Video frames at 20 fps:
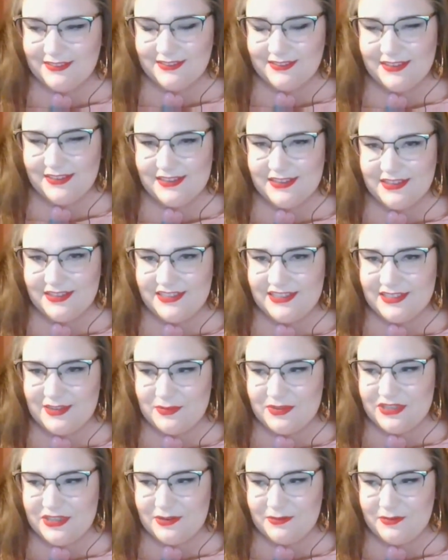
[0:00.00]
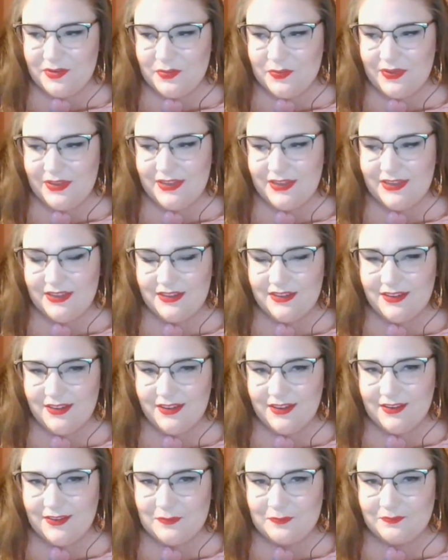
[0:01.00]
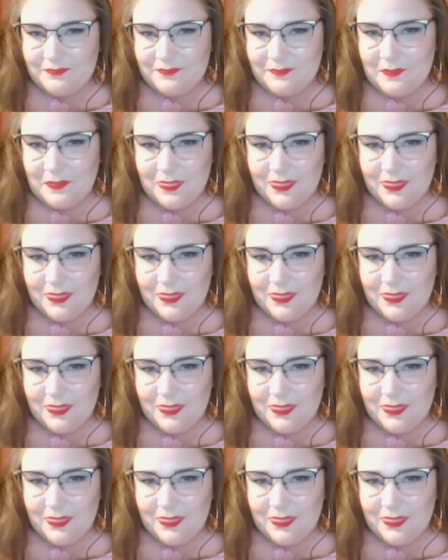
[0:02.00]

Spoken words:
the WWE